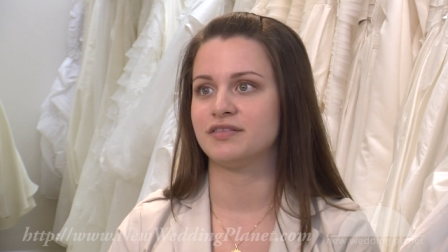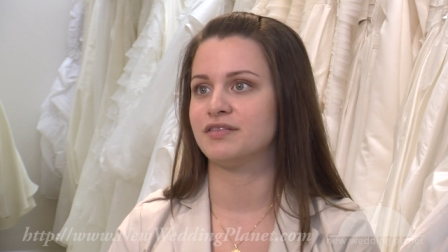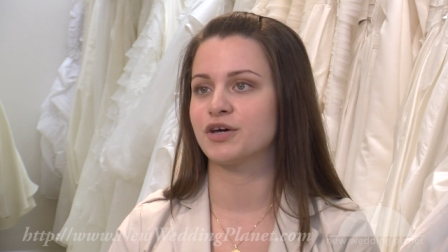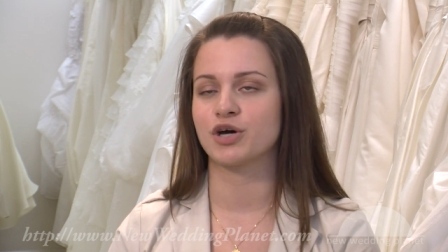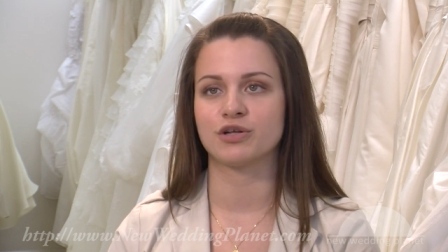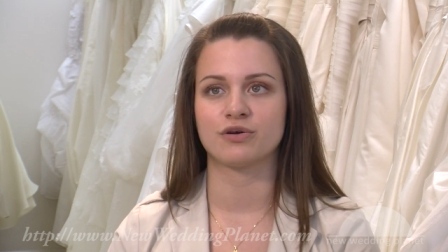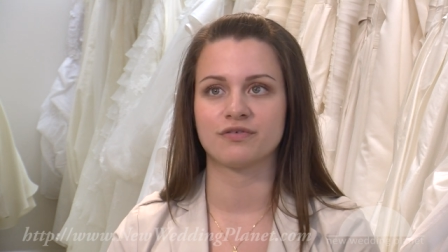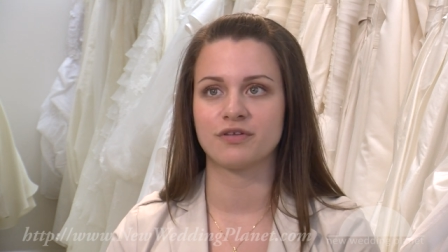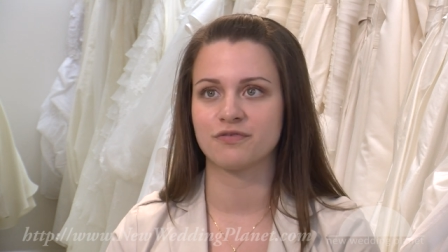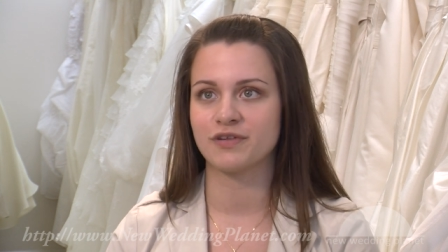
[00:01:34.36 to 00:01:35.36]
the color
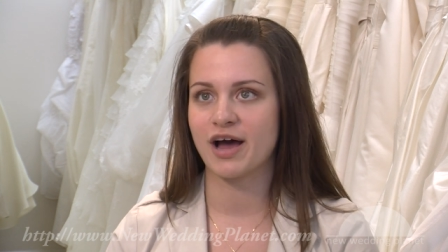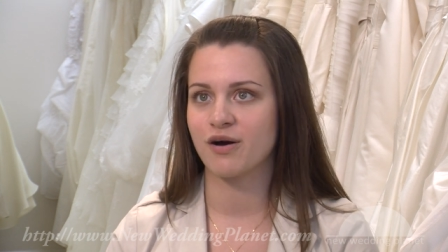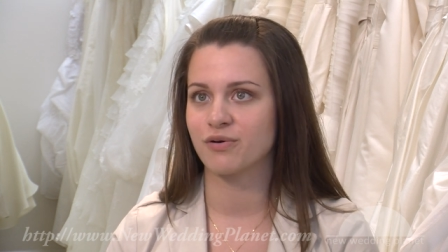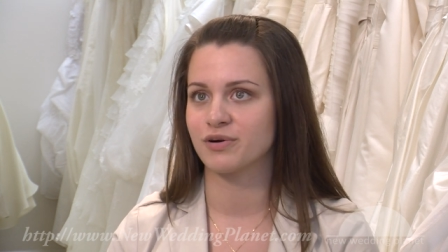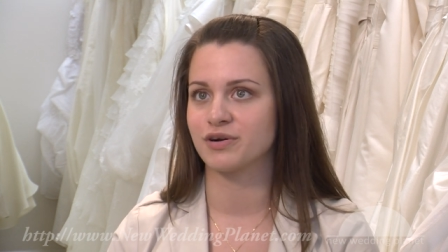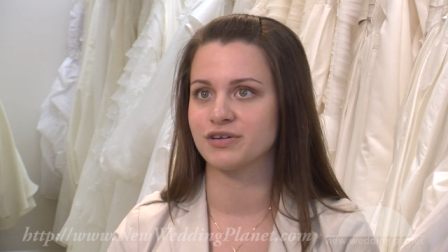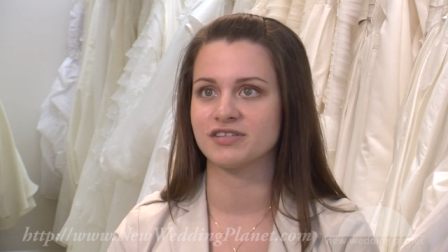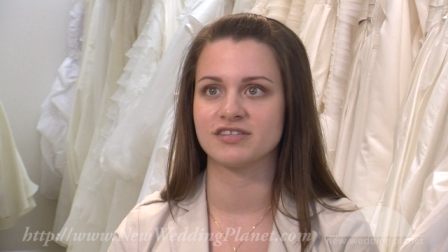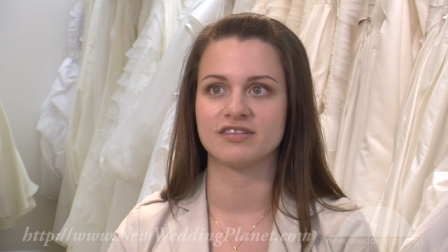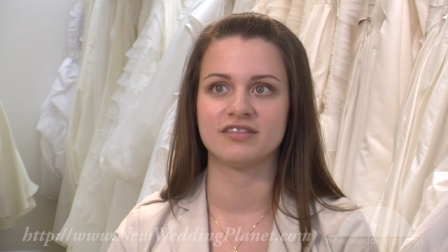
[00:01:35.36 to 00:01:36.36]
of the
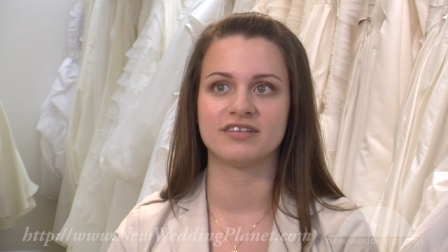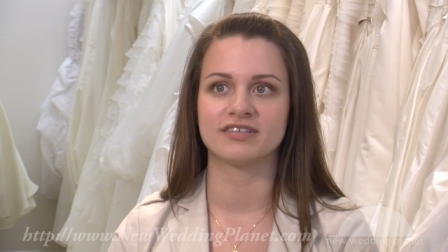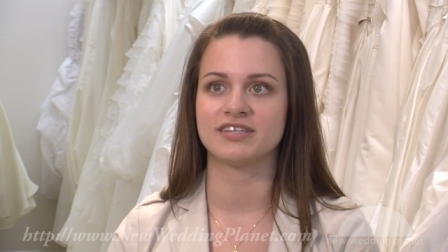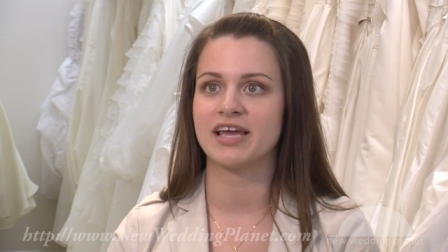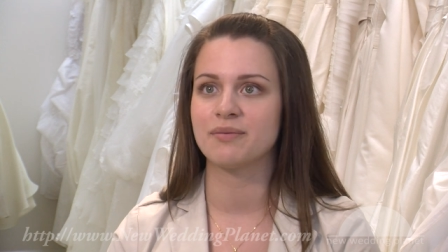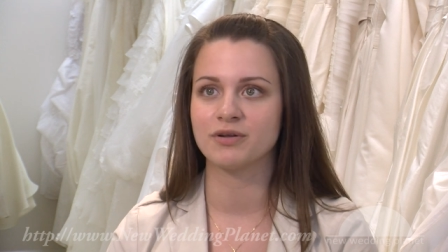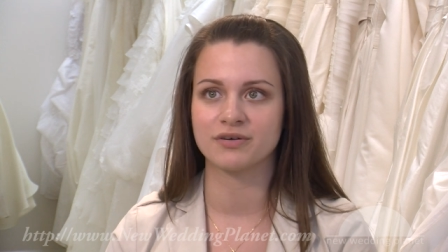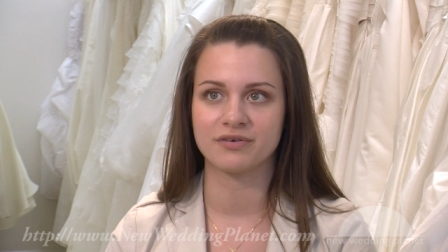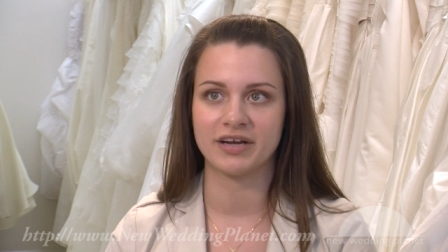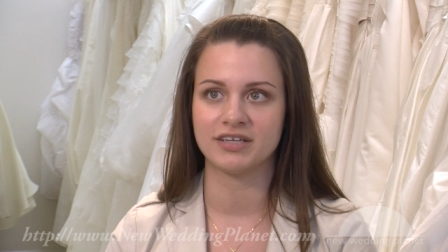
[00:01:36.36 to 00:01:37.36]
flowers, the table
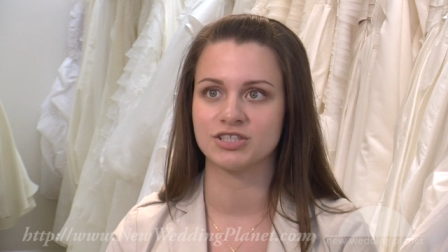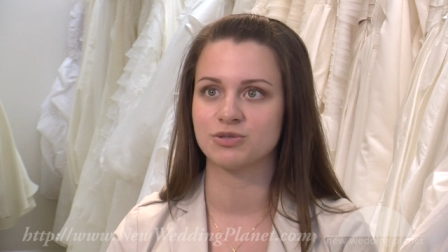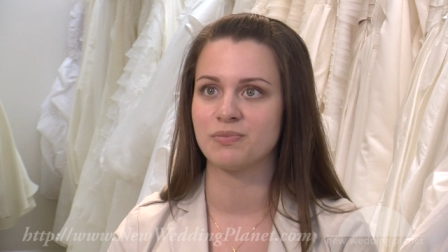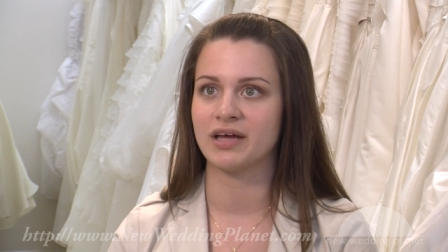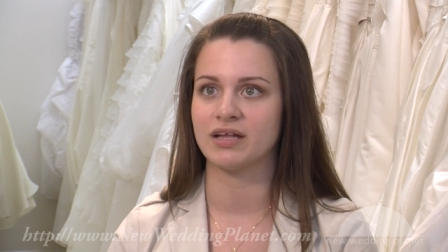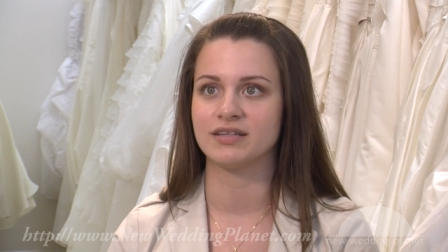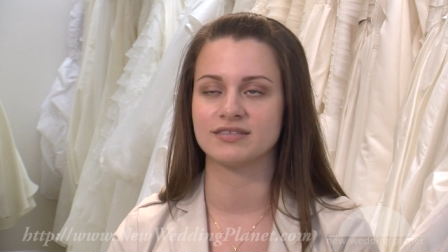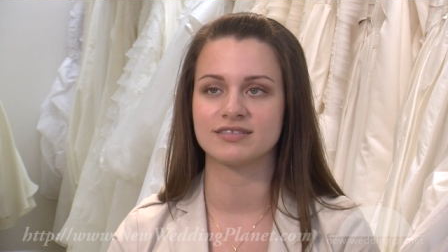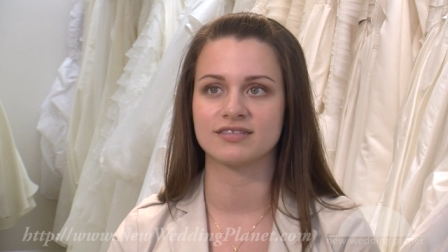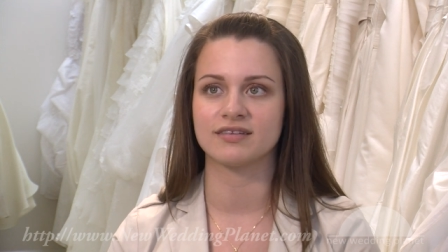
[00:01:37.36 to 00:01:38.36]

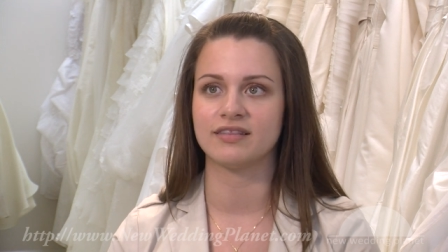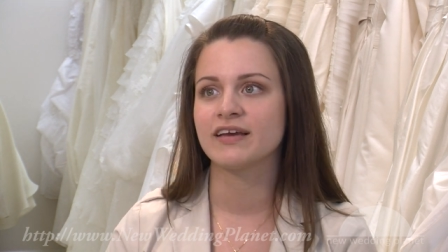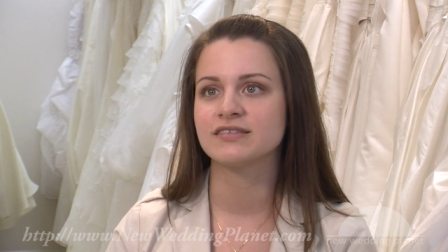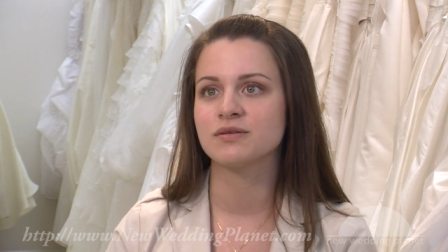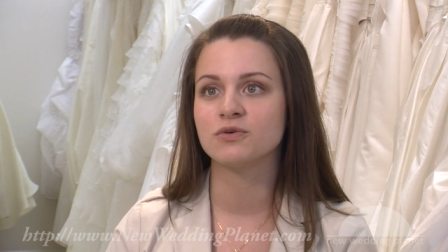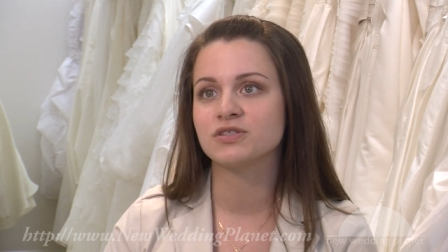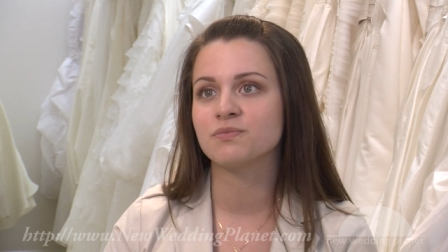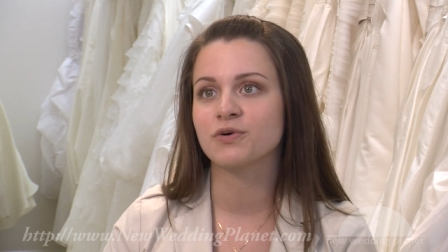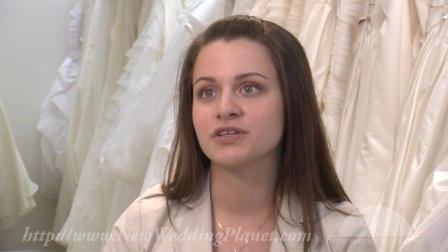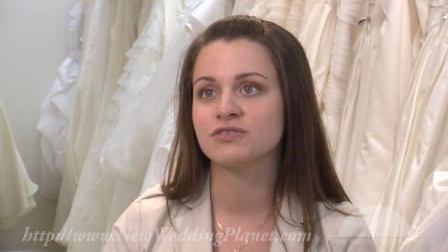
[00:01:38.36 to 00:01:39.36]
arrangements. It's the most
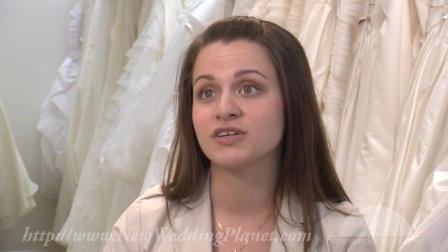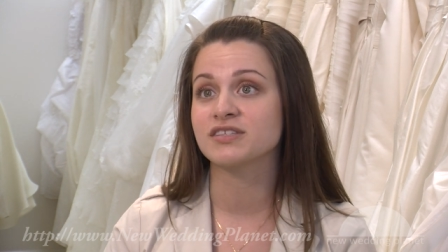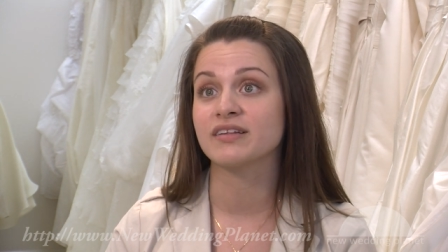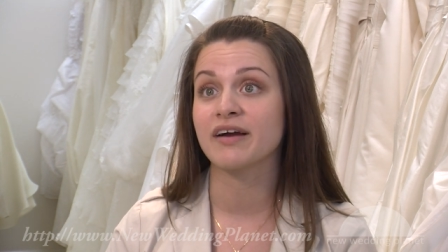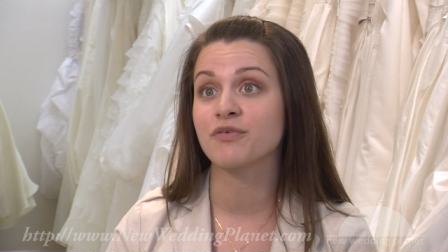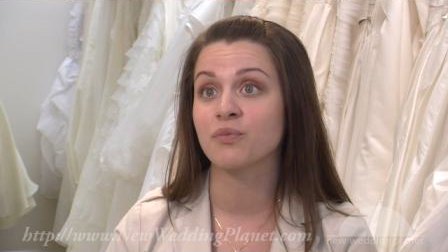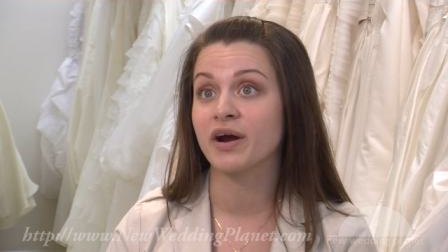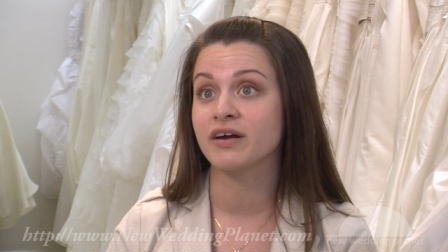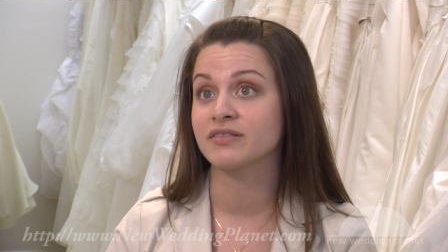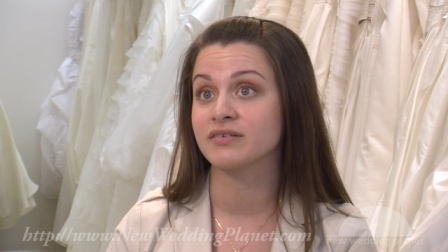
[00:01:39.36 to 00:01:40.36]
important dress they'll ever
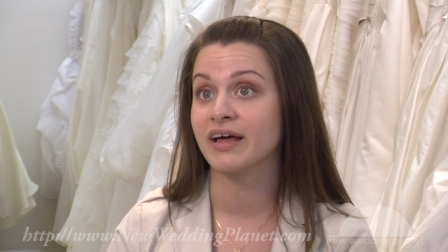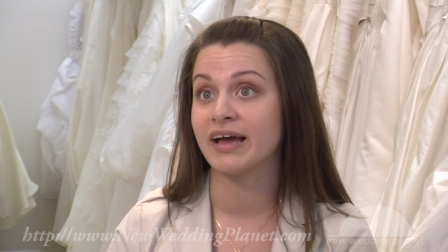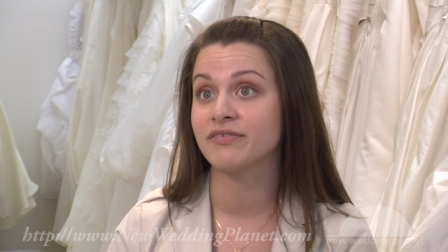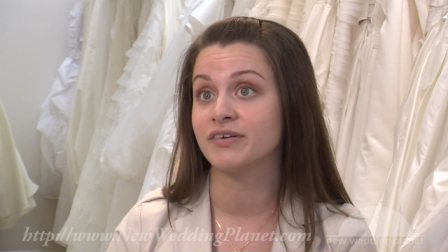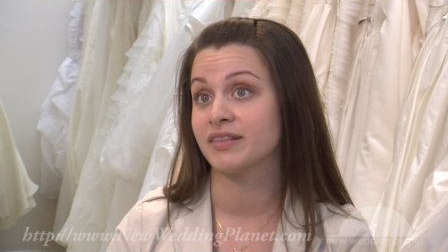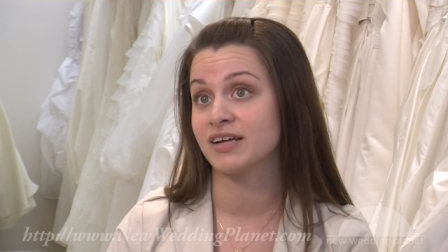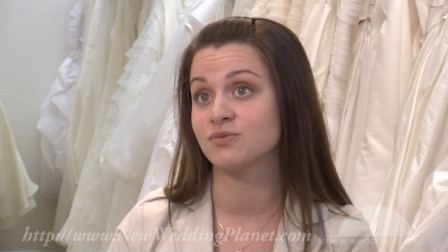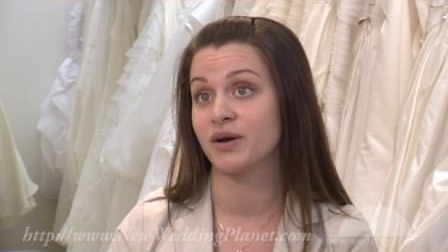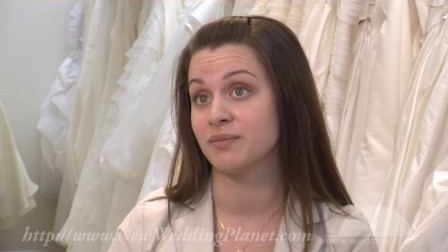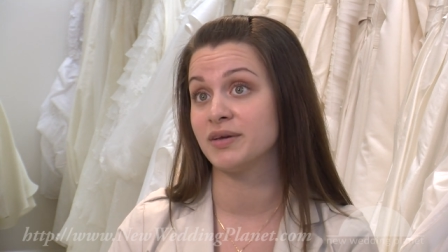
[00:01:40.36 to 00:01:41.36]
wear in their life, and
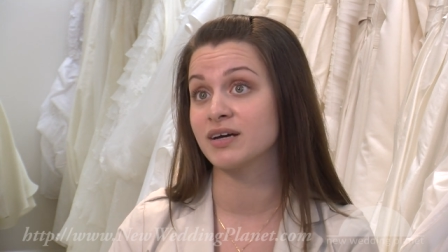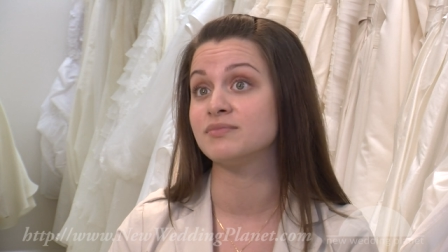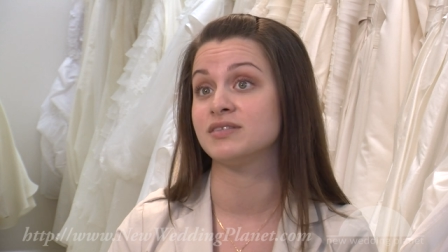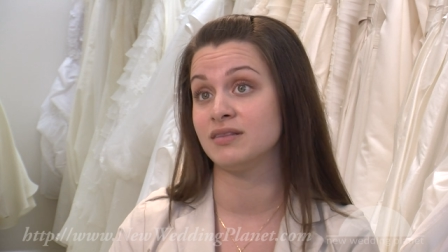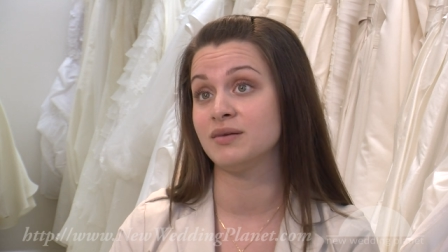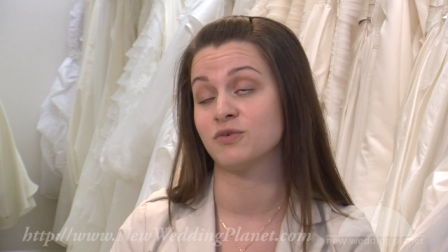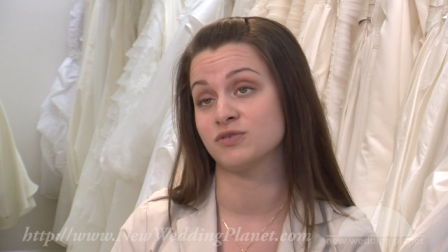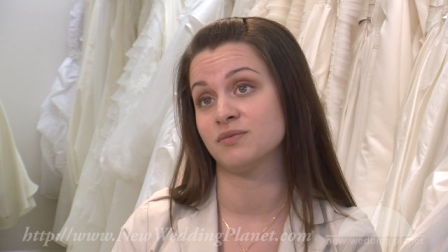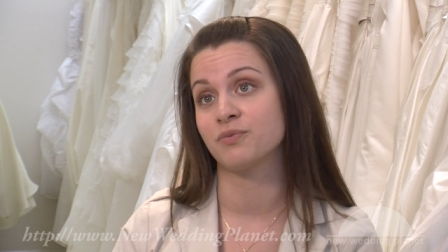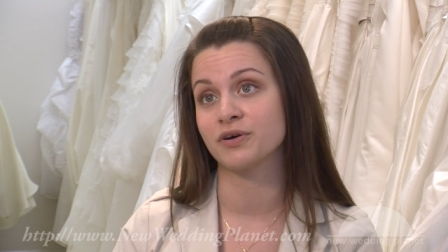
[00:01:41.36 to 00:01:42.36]
that's why it becomes the
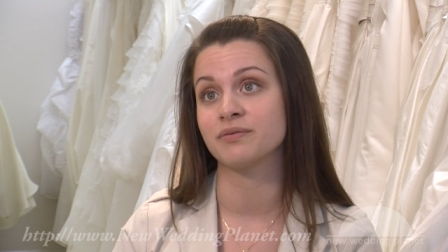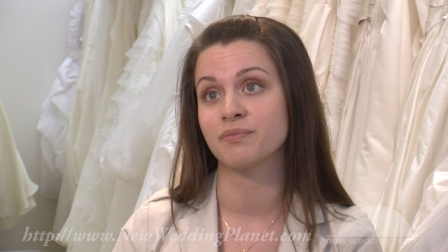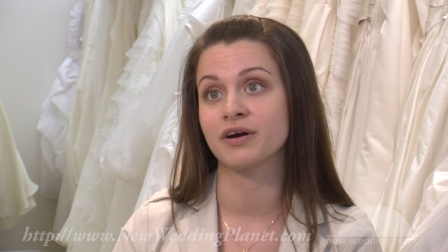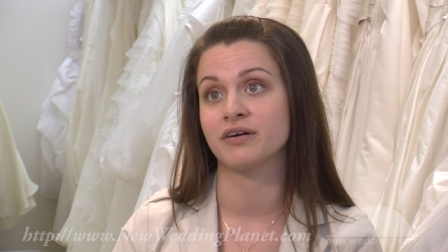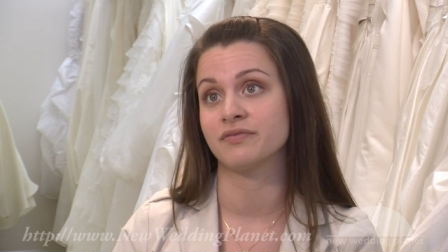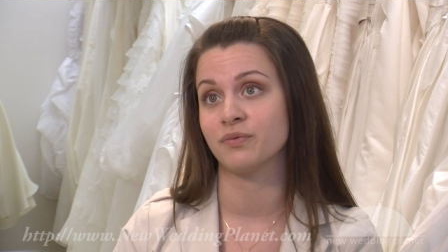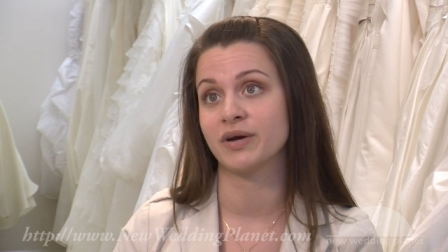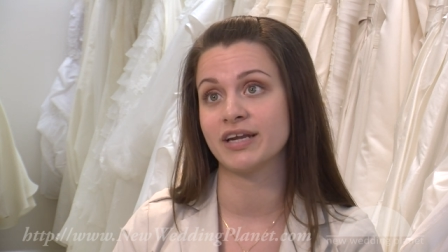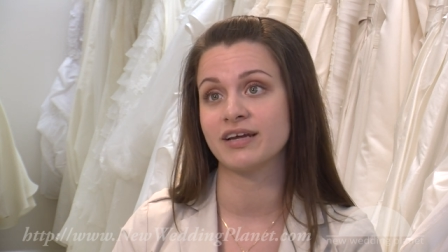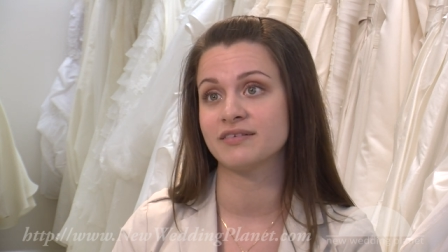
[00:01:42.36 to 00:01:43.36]
most important part of the
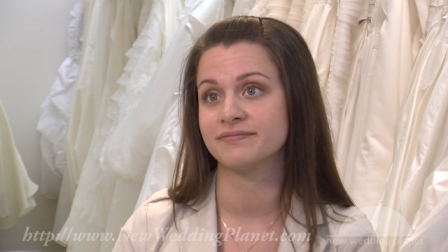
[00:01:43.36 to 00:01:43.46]
wedding.